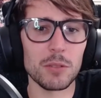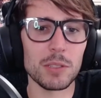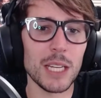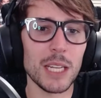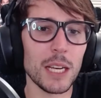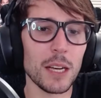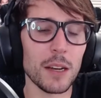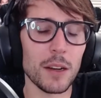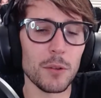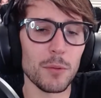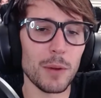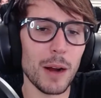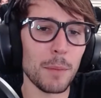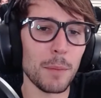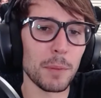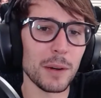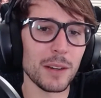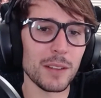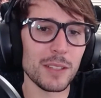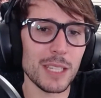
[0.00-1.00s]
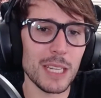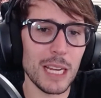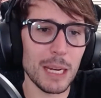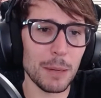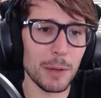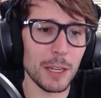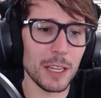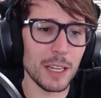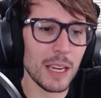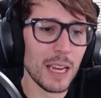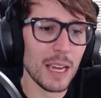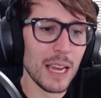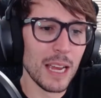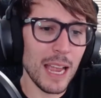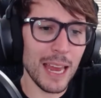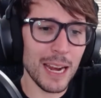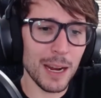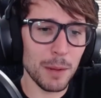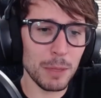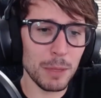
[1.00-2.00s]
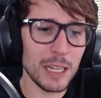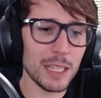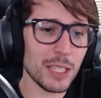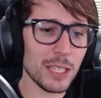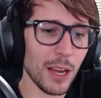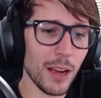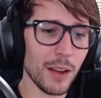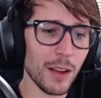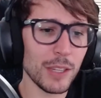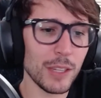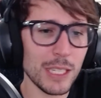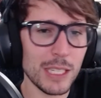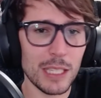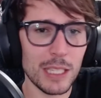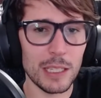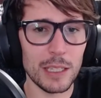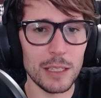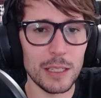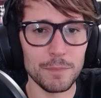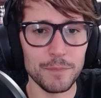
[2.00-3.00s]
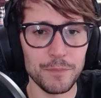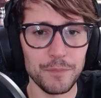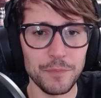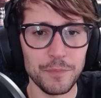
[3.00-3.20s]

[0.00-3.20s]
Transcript: take on a wraparound segment. And I mean, it's obviously